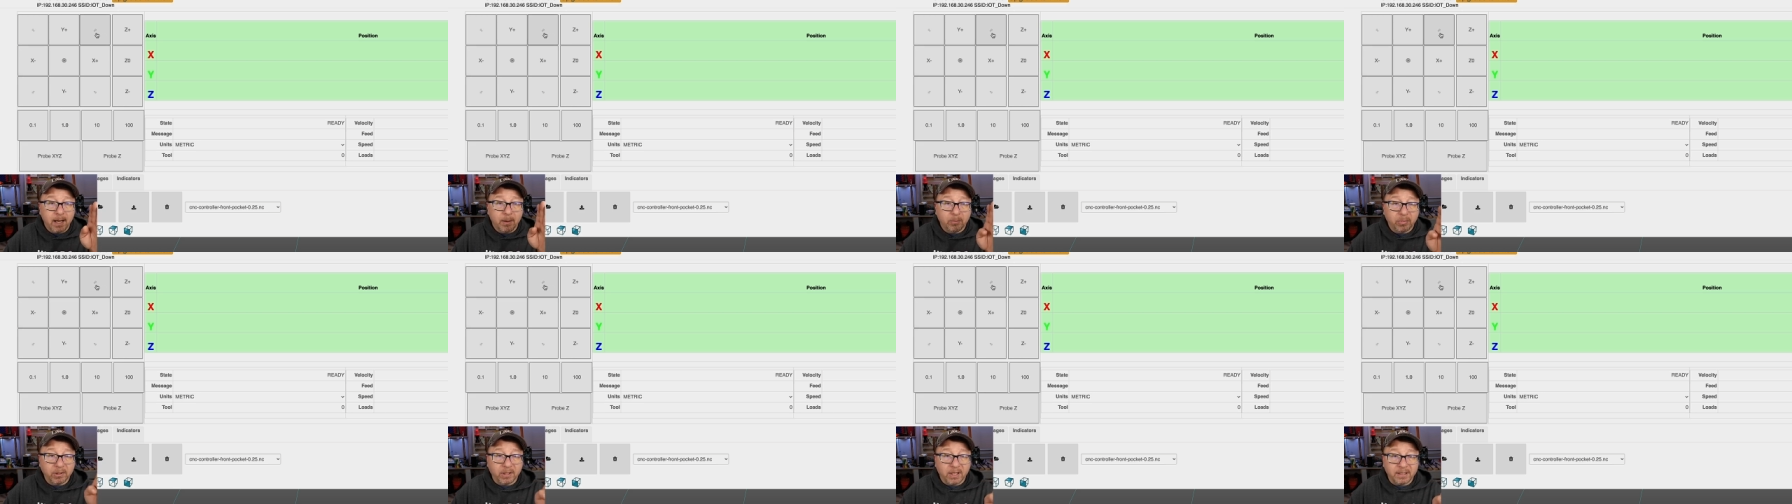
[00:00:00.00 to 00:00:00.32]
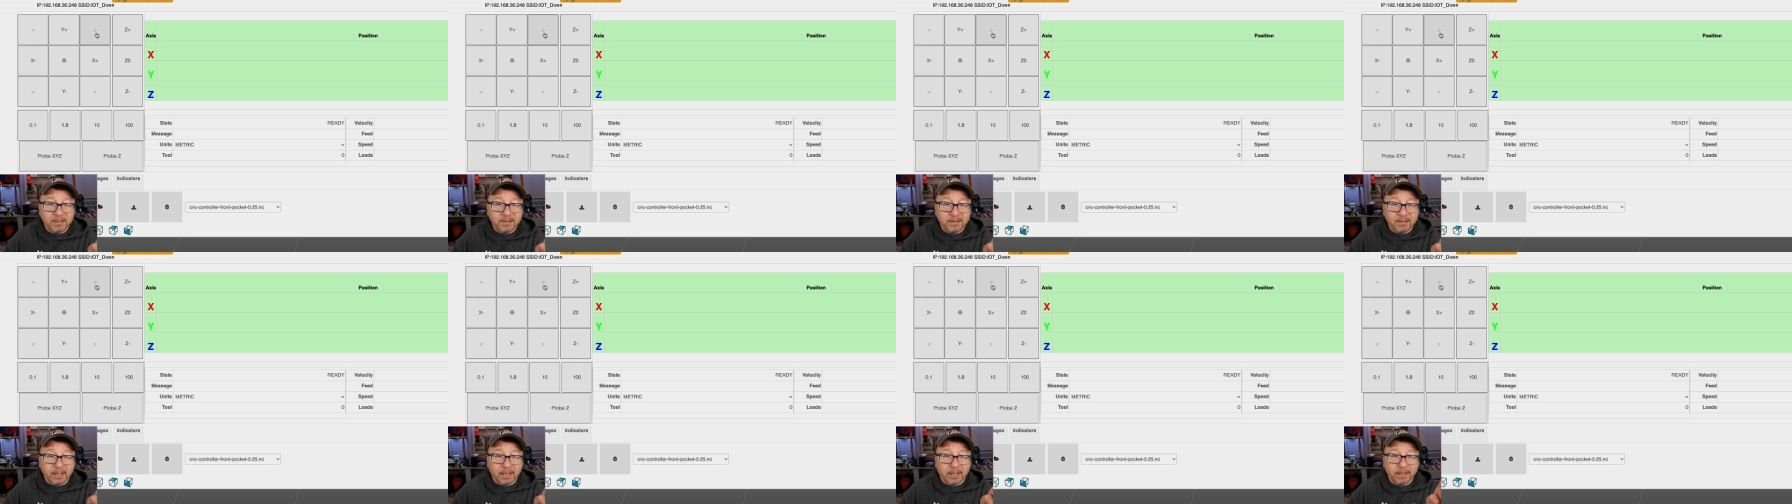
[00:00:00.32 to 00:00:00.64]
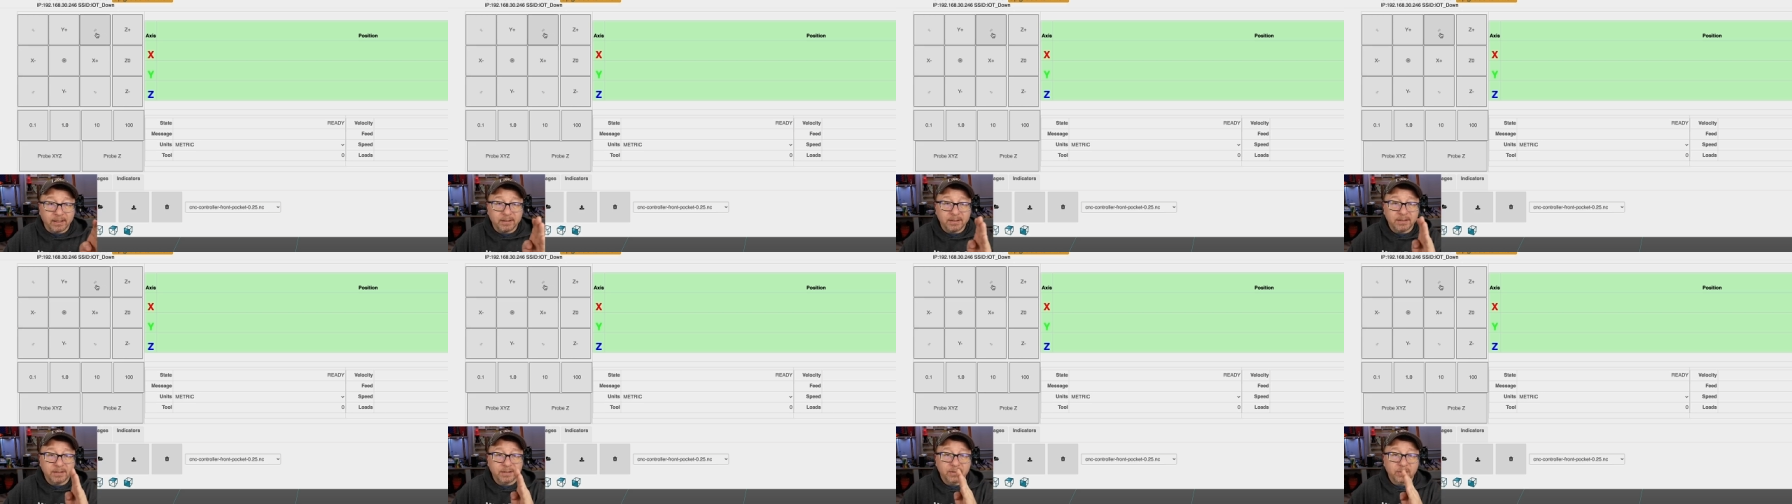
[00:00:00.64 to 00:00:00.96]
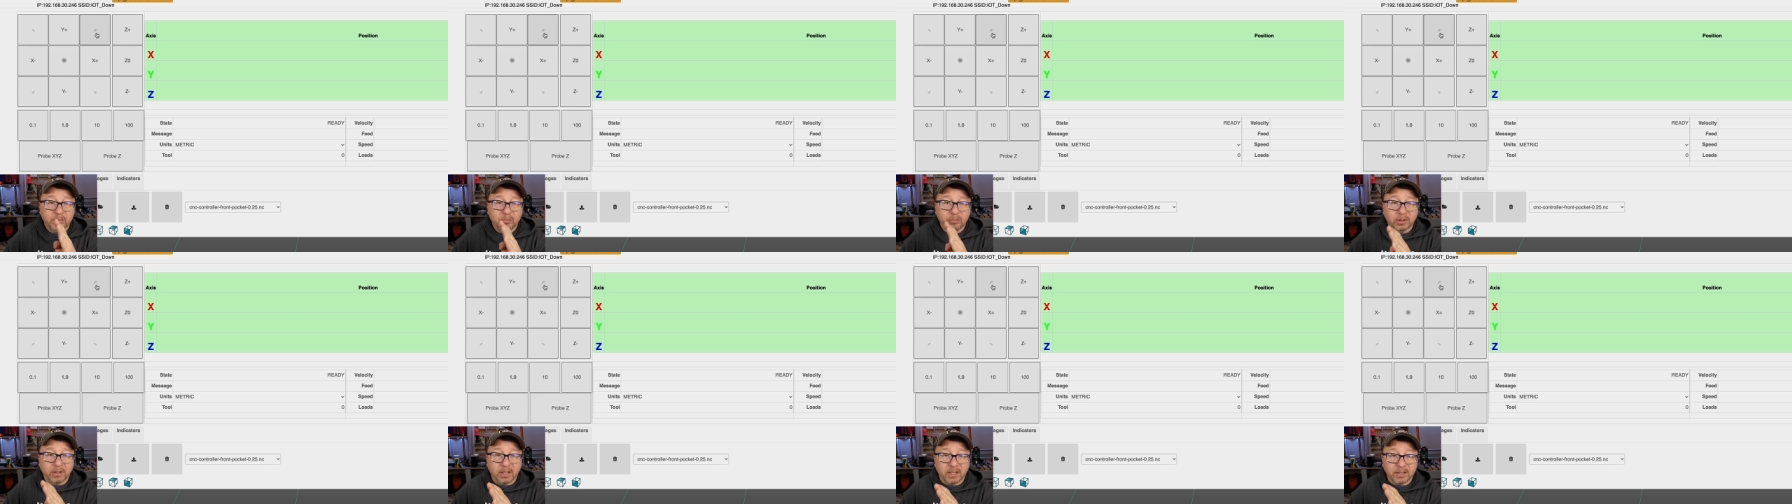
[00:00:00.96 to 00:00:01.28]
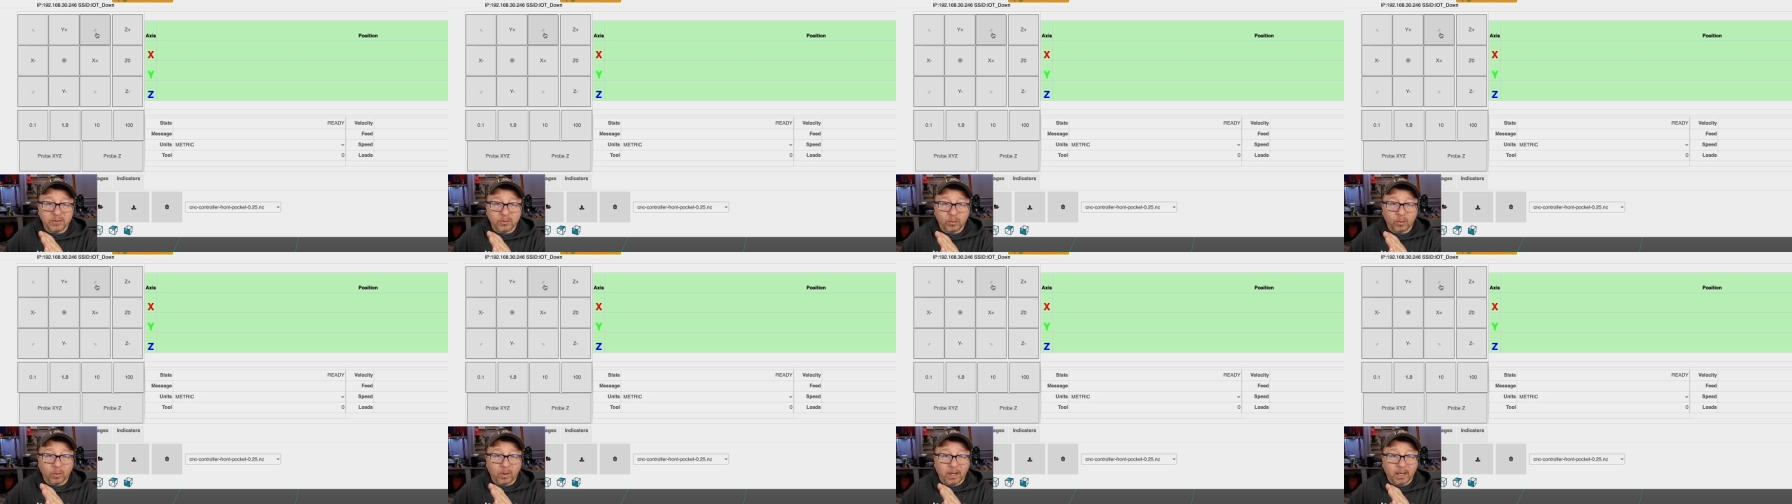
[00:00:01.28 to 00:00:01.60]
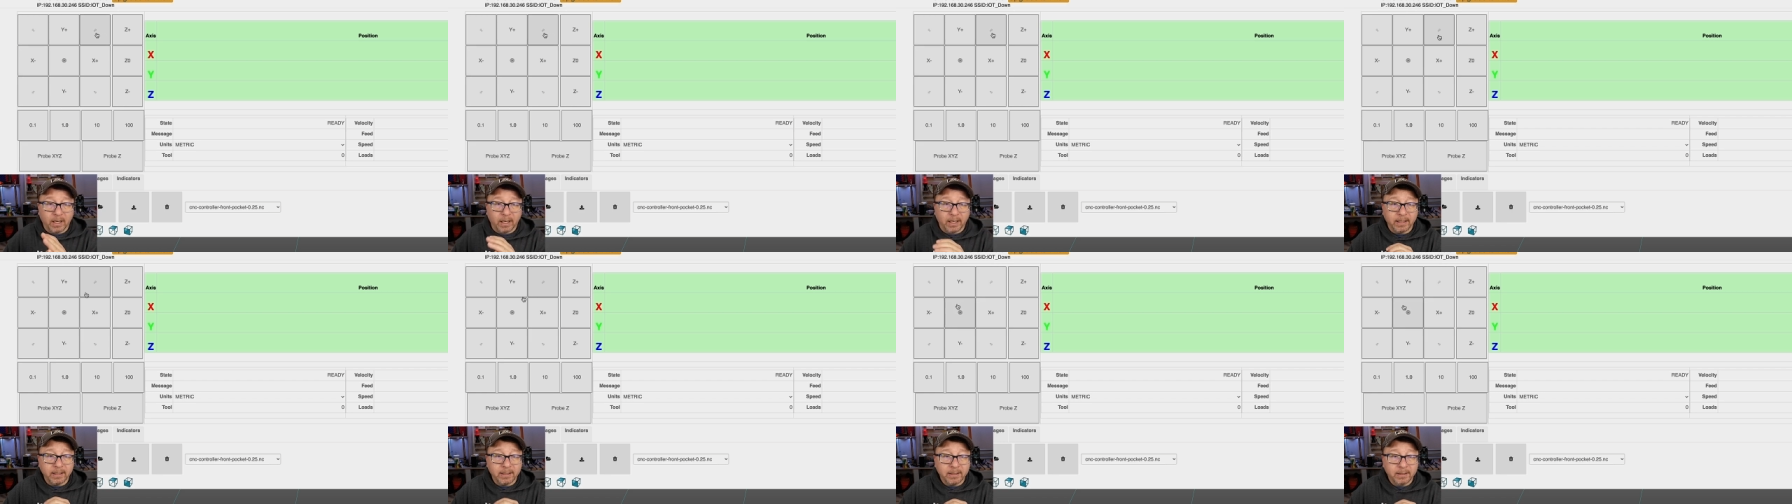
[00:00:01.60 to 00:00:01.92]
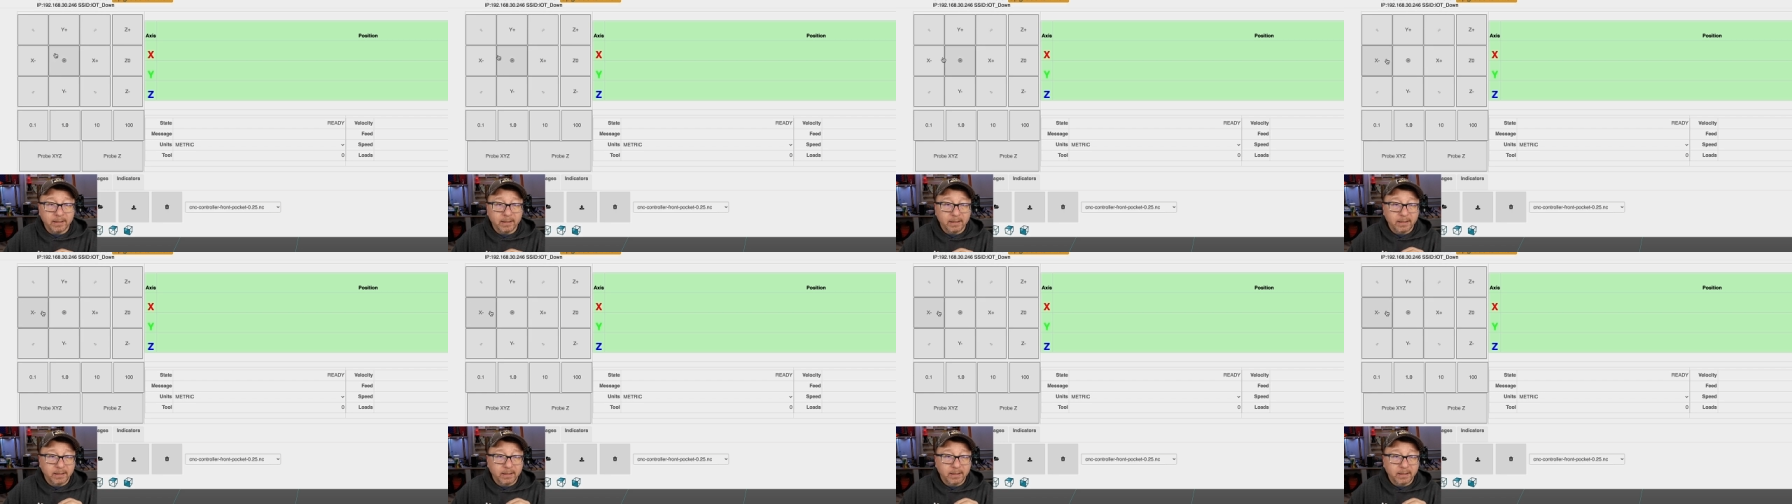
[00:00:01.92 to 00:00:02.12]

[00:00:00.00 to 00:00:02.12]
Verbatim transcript: plus x plus y,